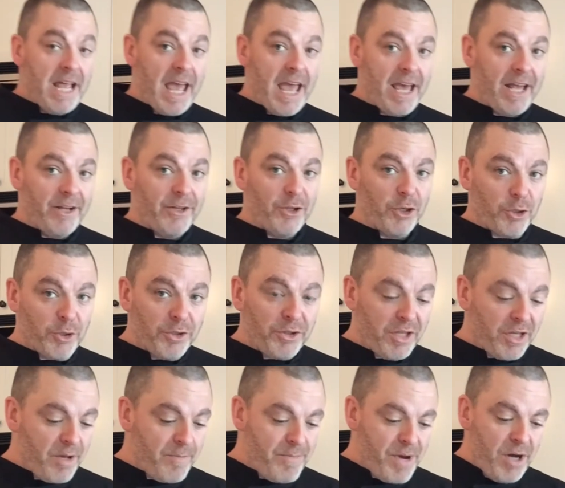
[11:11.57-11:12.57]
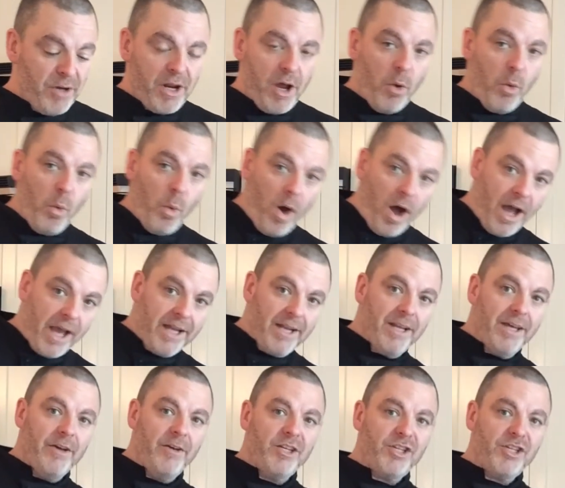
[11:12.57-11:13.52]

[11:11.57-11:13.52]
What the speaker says: And the good thing about a wide,